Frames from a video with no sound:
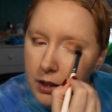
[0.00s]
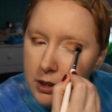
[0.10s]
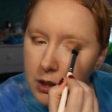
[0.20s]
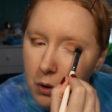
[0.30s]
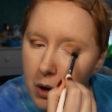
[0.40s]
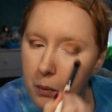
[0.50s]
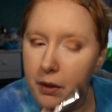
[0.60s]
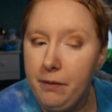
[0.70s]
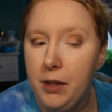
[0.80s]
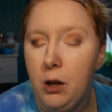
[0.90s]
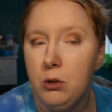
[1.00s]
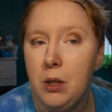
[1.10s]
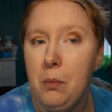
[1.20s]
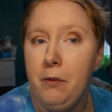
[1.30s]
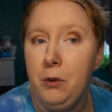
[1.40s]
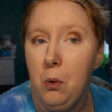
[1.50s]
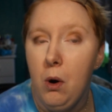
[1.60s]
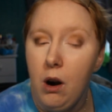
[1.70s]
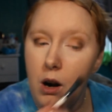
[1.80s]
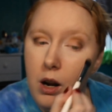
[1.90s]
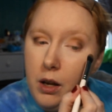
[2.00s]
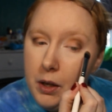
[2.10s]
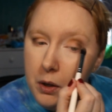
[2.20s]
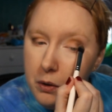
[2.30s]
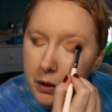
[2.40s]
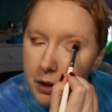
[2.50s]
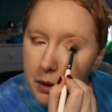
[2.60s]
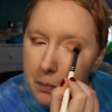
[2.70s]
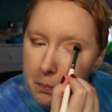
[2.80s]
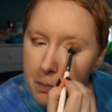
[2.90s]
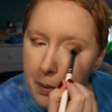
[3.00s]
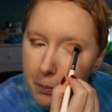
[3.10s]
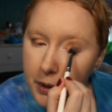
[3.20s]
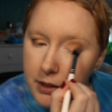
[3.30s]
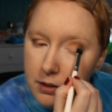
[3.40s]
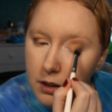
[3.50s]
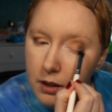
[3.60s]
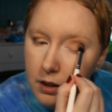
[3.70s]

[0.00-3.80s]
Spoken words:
So I would love to know some of your good memories,